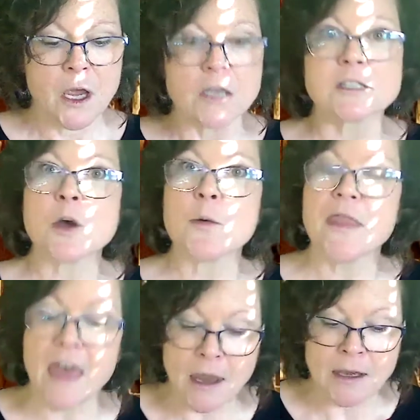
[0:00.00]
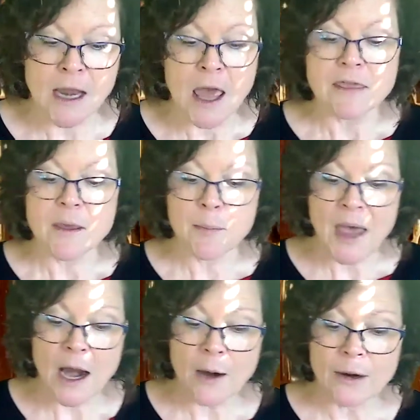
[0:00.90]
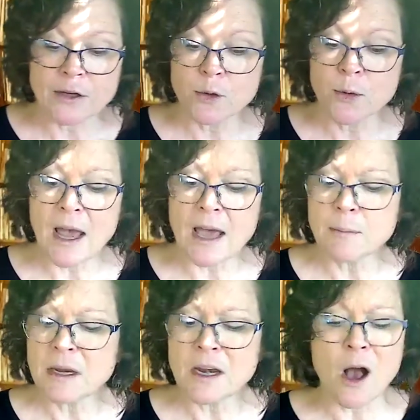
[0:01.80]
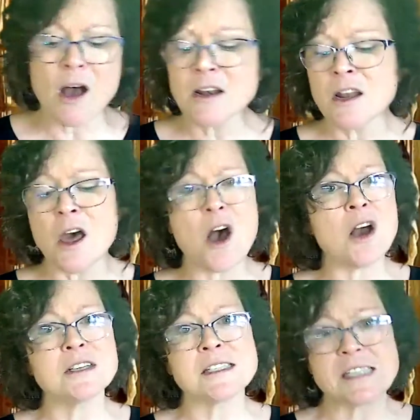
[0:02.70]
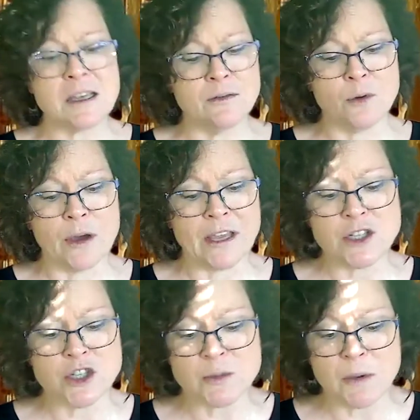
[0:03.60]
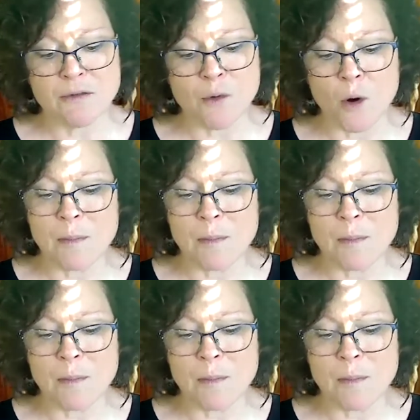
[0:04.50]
So then the parrot, who had been on long sea voyages before,